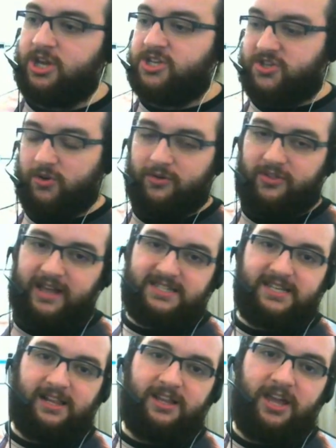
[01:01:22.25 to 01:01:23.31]
So that's
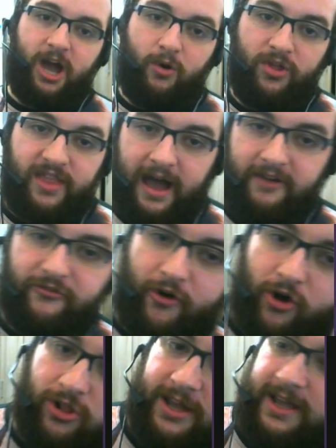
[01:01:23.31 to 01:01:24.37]
Silent Hill on knife
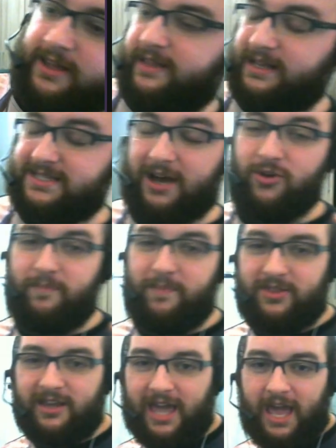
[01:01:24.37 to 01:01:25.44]
only. That's how you
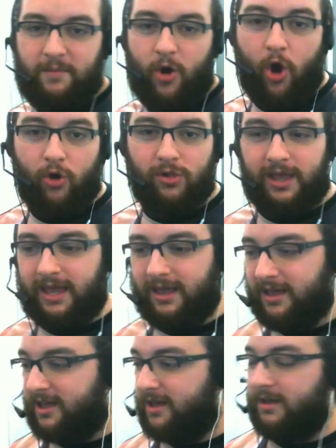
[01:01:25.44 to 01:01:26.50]
beat the game, only
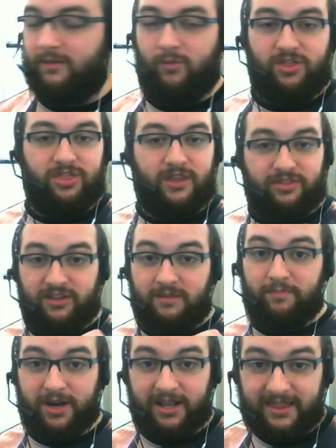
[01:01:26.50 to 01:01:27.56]
with nothing
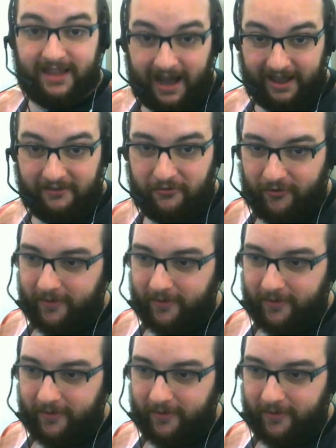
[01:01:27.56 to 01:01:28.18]
but a knife.